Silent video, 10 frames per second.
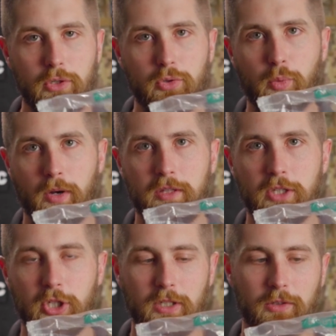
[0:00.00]
use one of these
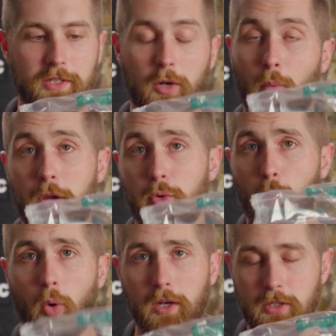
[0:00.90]
shields and why you'd
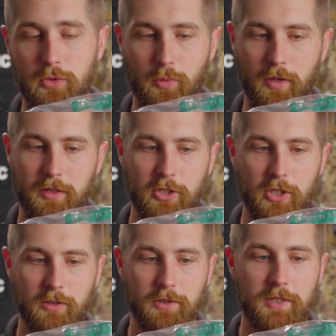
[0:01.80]
want to use one of these
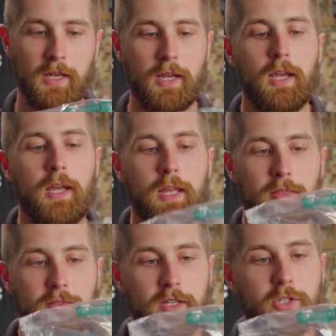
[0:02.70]
shields,
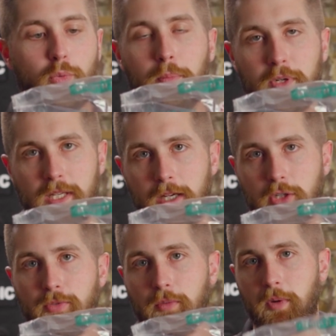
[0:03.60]
this will protect
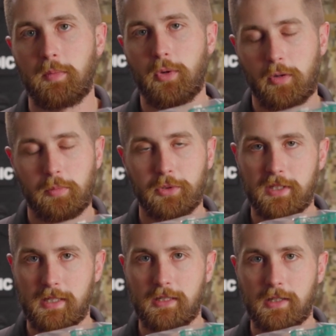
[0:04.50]
you from communicable
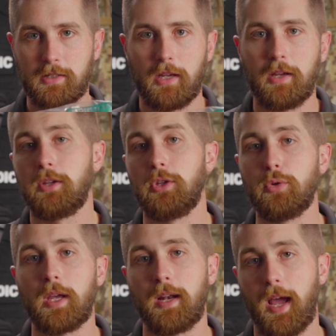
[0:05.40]
diseases. You
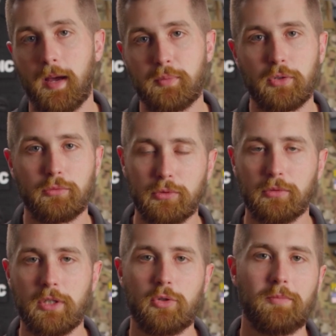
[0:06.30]
can
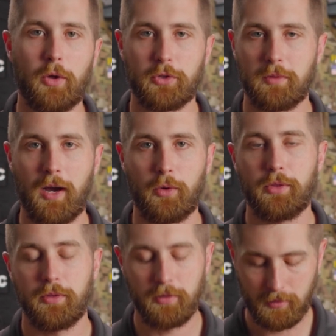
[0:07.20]
absolutely do
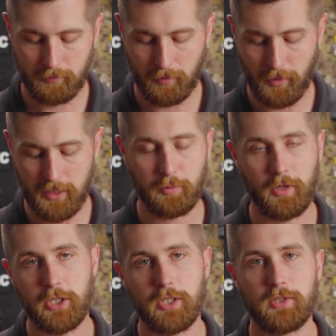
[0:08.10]
mouth-to-mouth
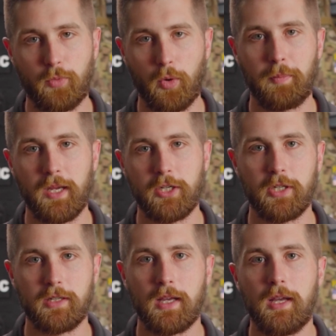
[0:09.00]
respirations for a
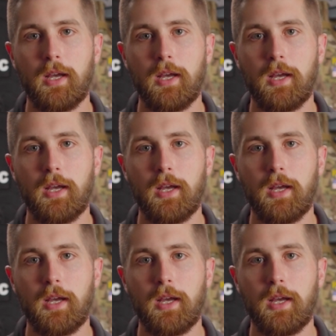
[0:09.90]
patient